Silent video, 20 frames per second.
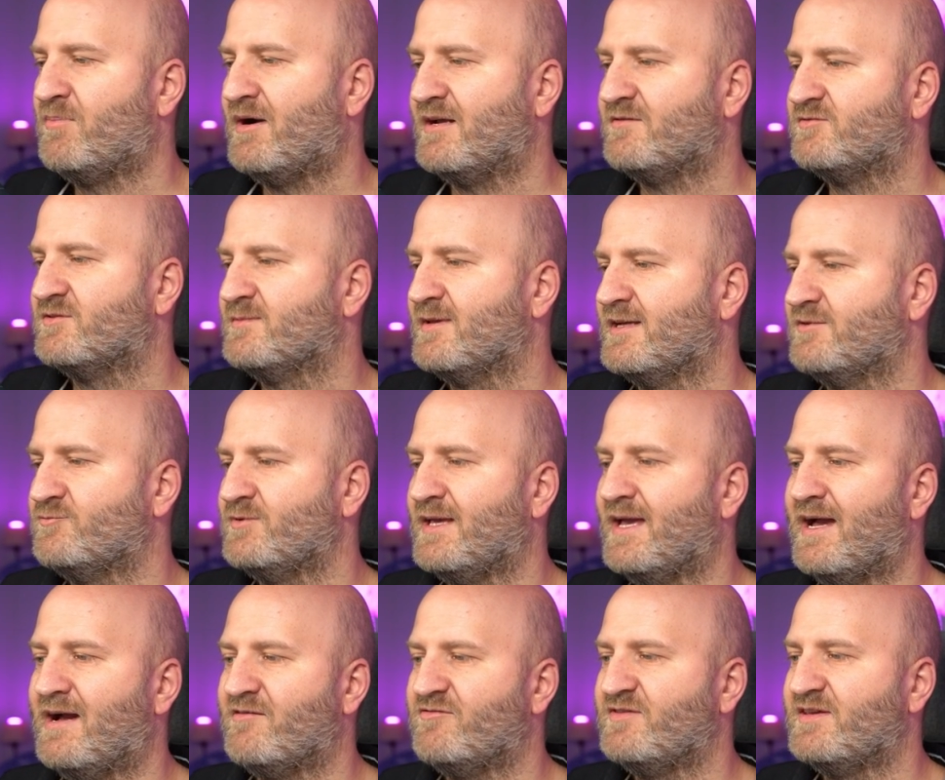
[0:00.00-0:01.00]
Apart from that, we
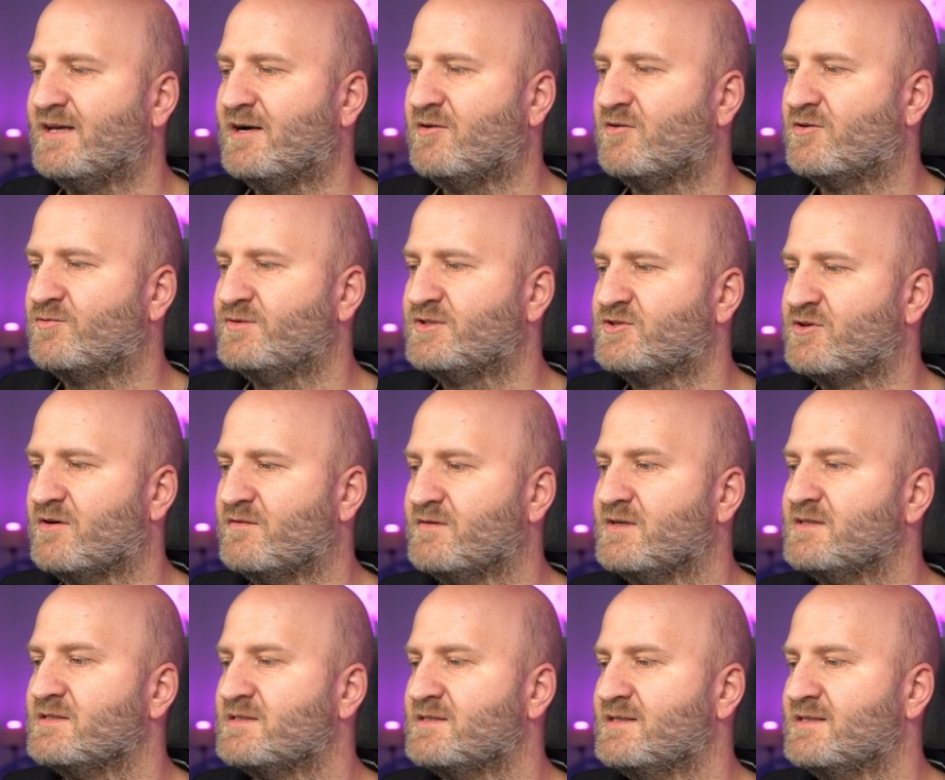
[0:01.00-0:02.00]
have here our
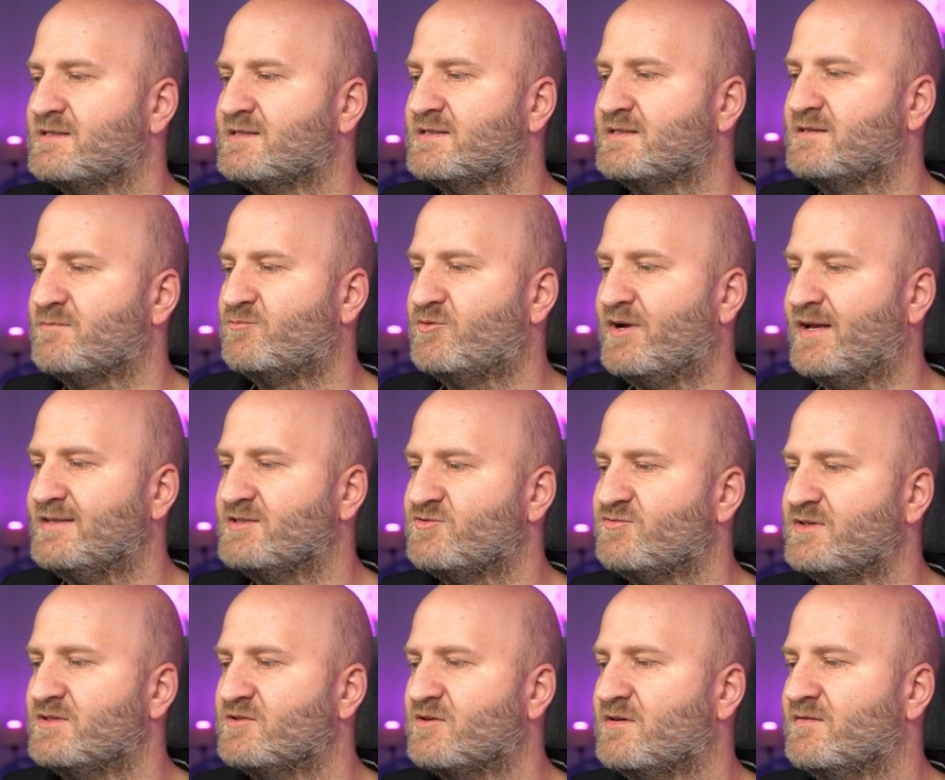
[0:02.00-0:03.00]
resolvers. This is the brands
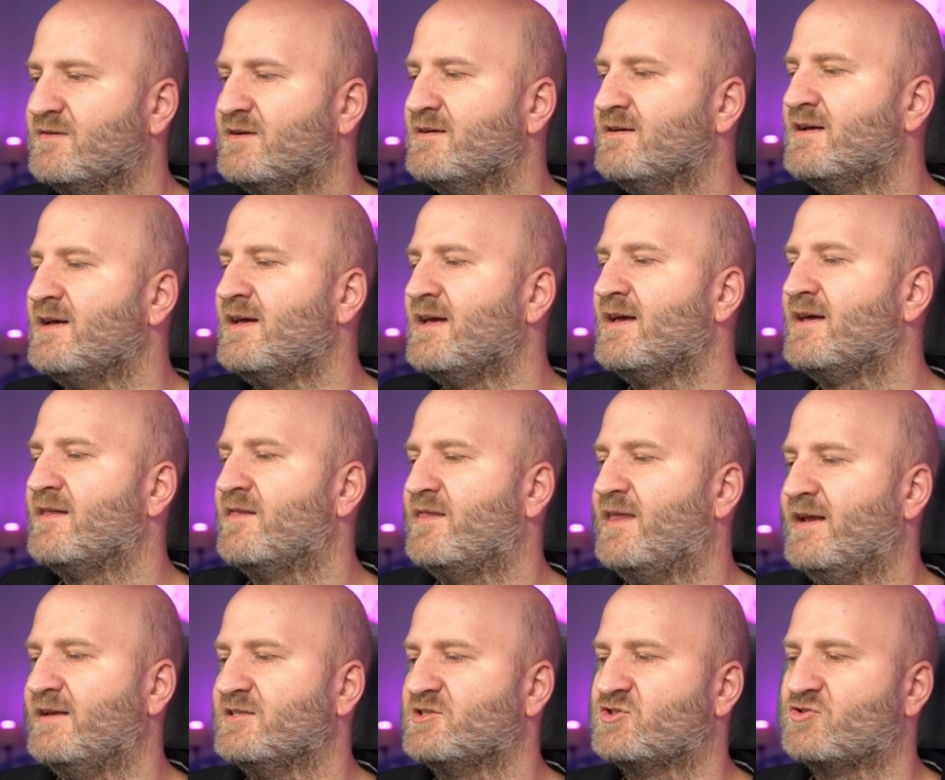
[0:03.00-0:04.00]
resolver
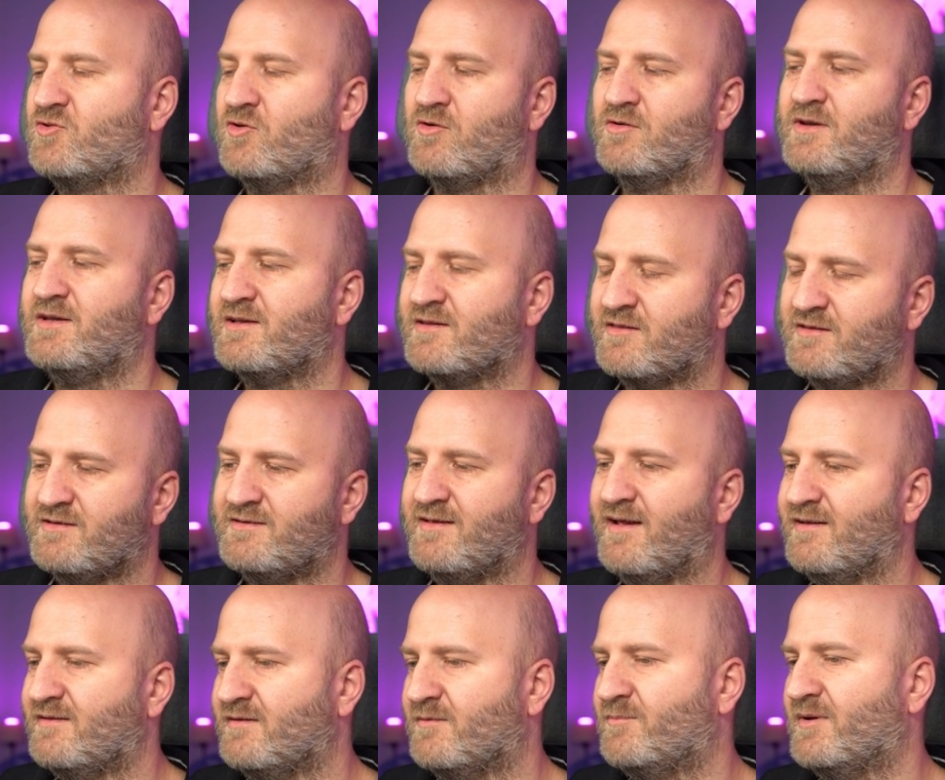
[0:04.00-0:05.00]
that is calling the
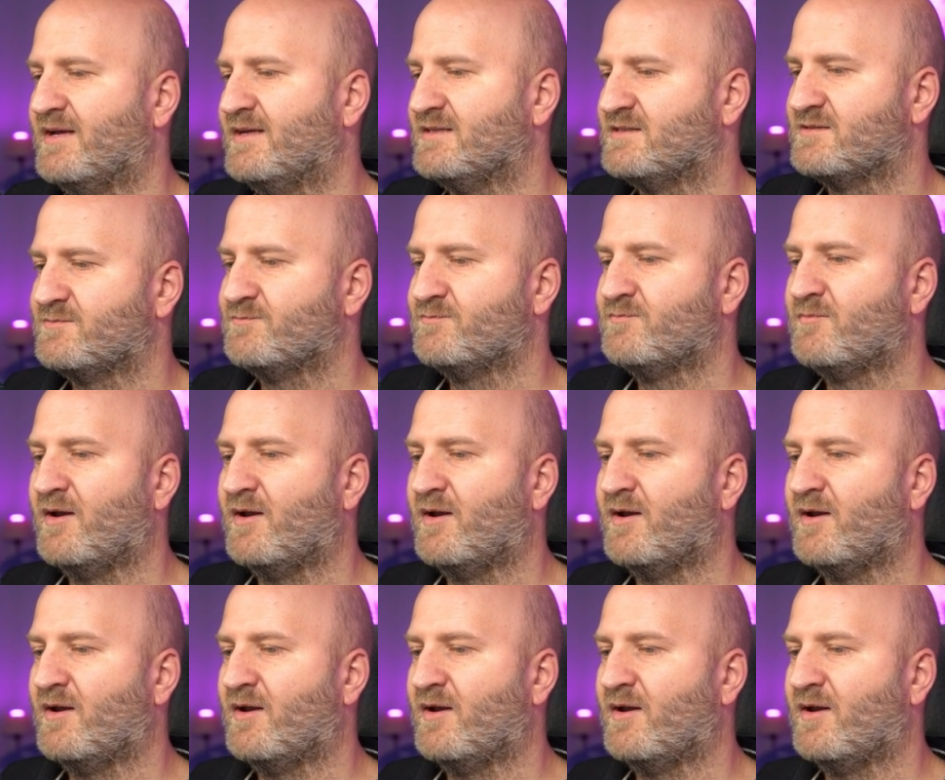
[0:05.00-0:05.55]
database.